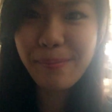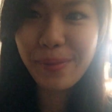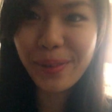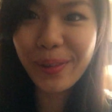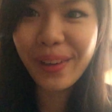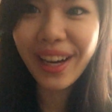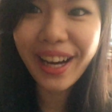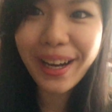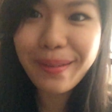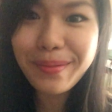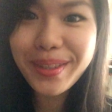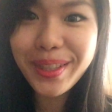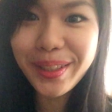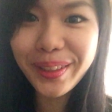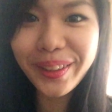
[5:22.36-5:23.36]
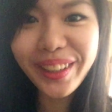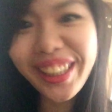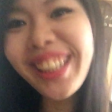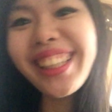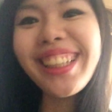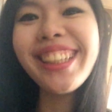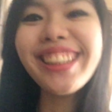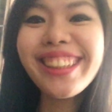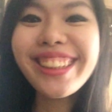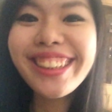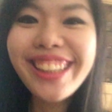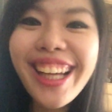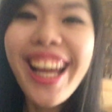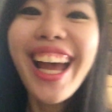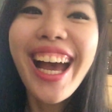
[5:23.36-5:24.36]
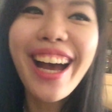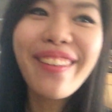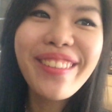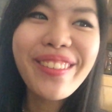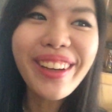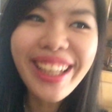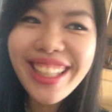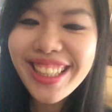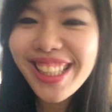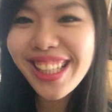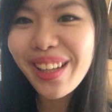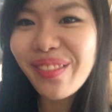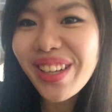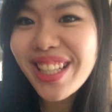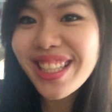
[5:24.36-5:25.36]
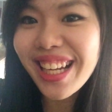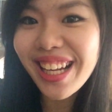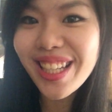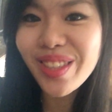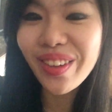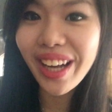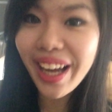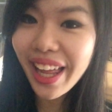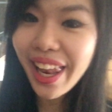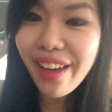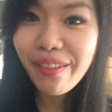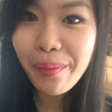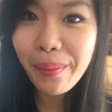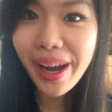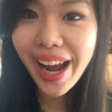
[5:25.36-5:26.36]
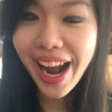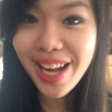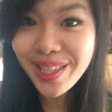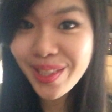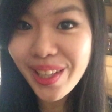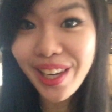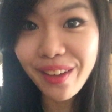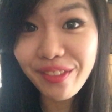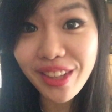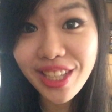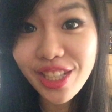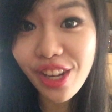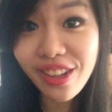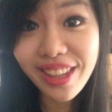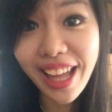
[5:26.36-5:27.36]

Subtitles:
blow up? So, I mean, what he says does make sense, but never mind, I still love the song